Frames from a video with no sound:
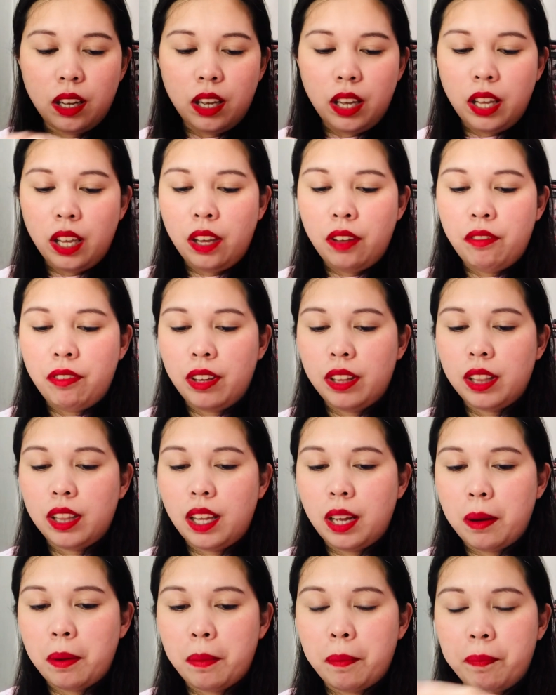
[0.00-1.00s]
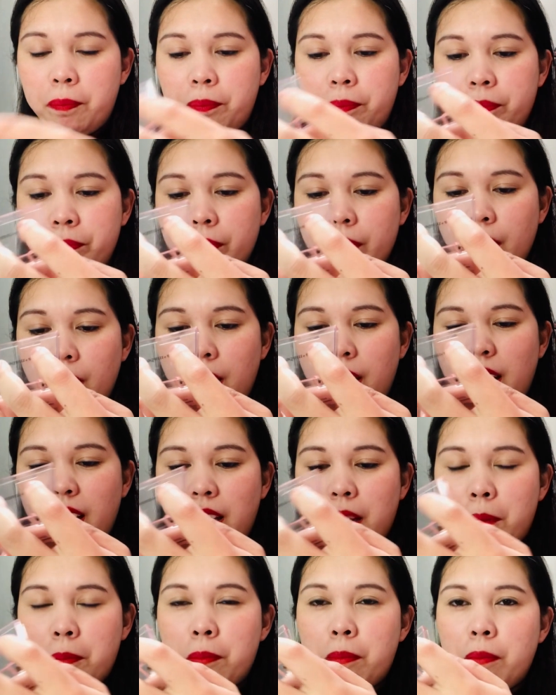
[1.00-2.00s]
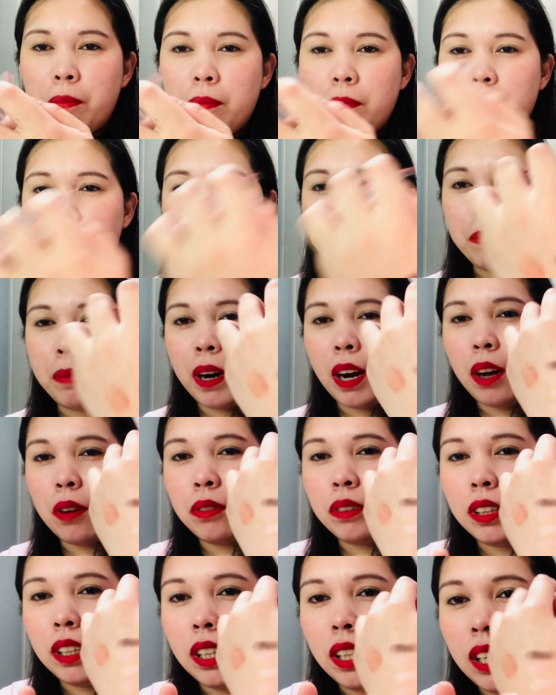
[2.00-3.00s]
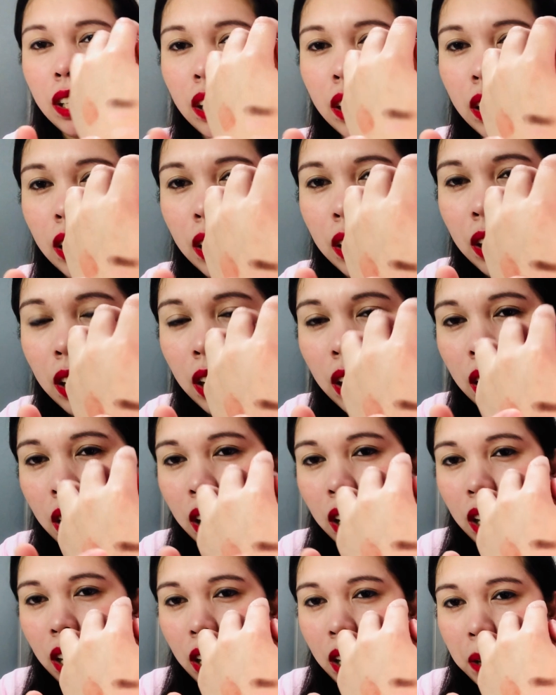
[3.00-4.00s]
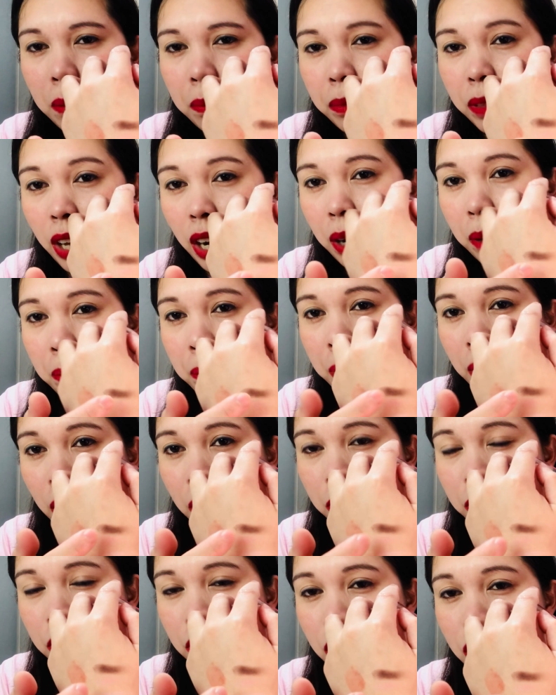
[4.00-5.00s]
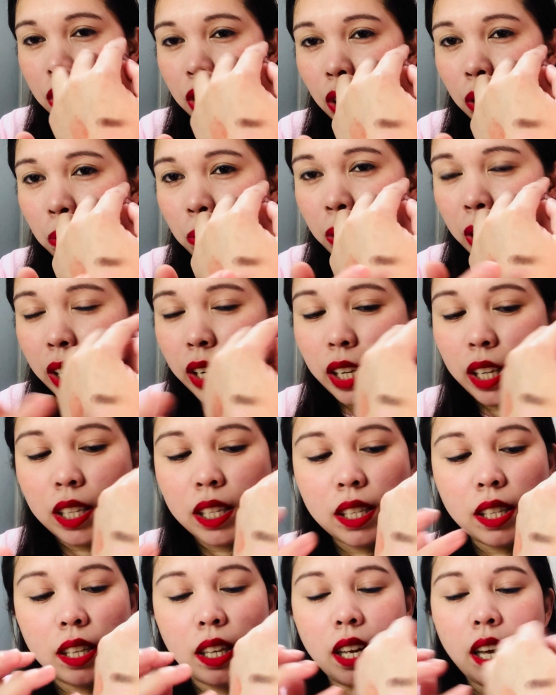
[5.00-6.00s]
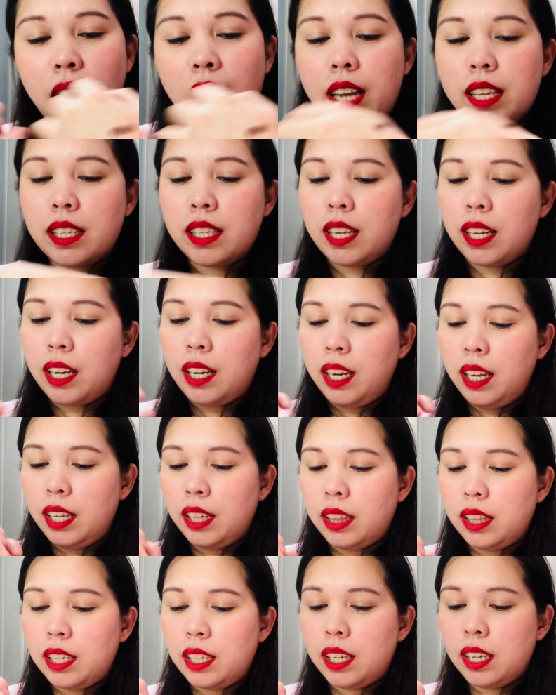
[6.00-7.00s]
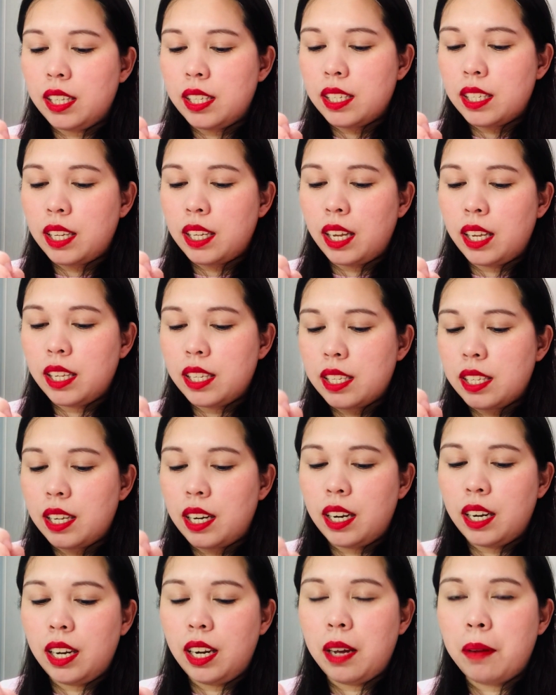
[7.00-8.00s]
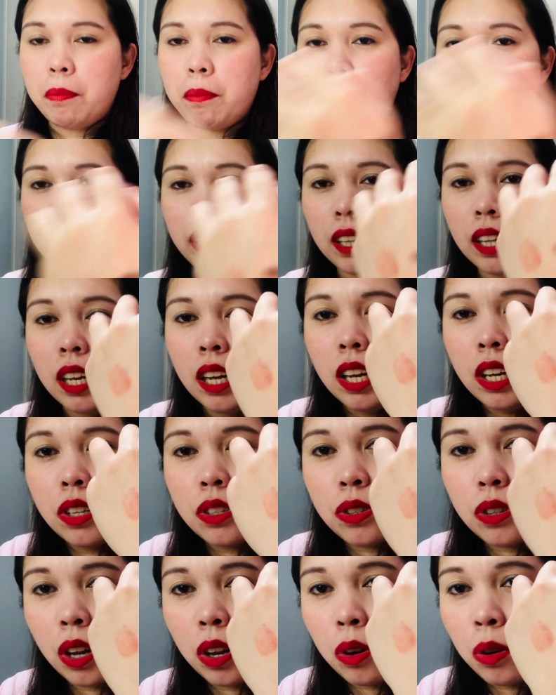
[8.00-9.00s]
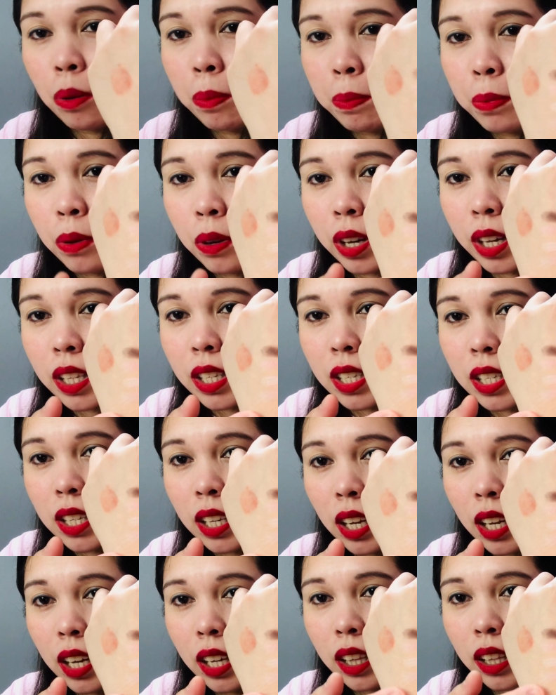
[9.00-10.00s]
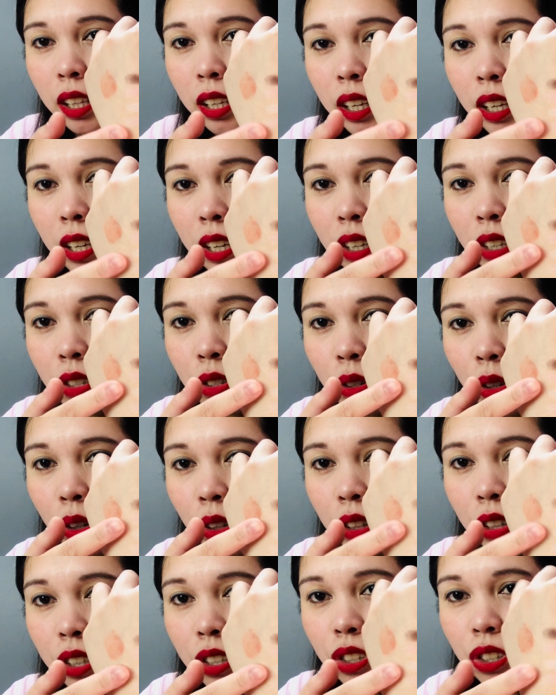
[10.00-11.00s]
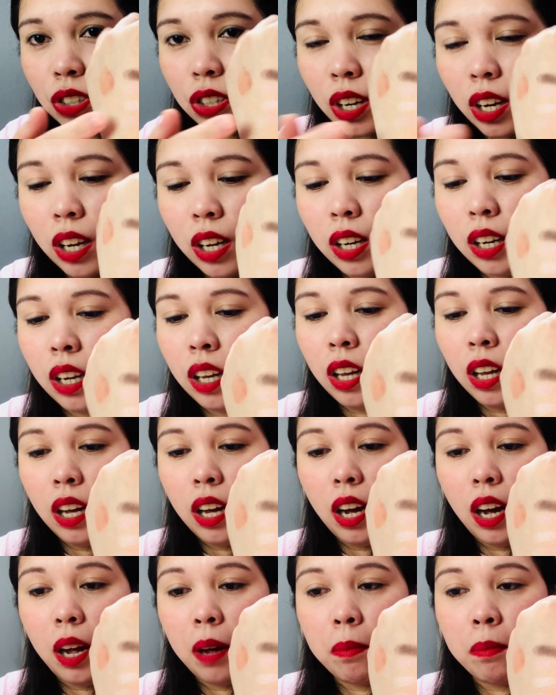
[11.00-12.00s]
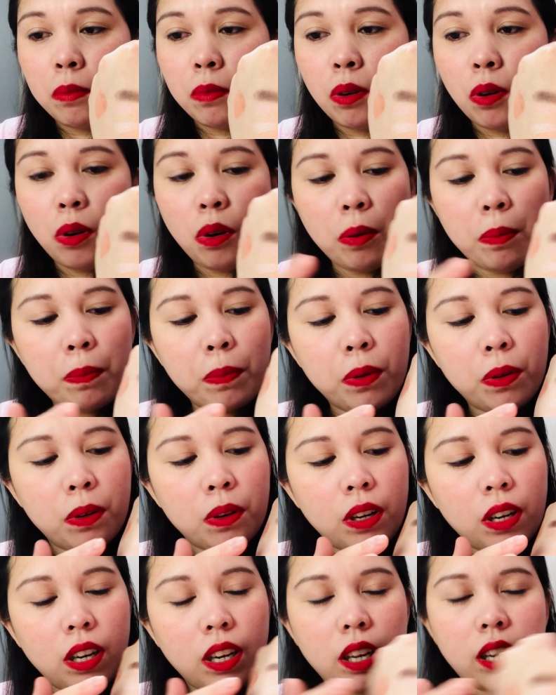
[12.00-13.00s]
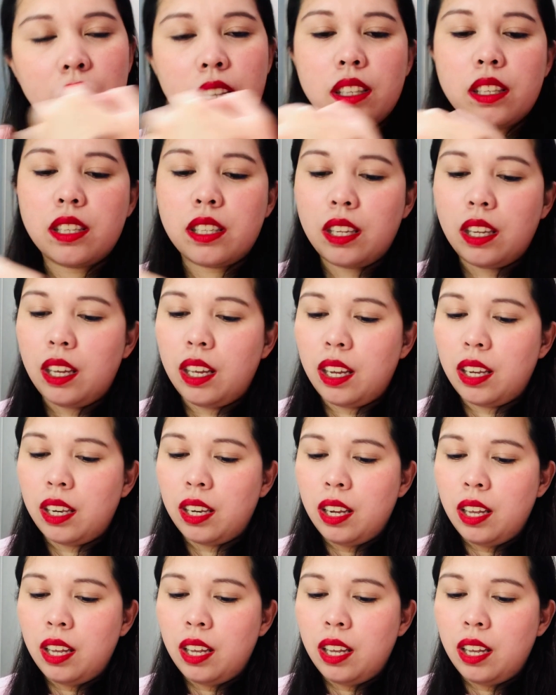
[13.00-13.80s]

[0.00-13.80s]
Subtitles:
Even the like a brownie dark brown shade one, it has a glitter inside. It's not really a matte, so I hope you can see it. Here is all the shade. I hope you really can see it.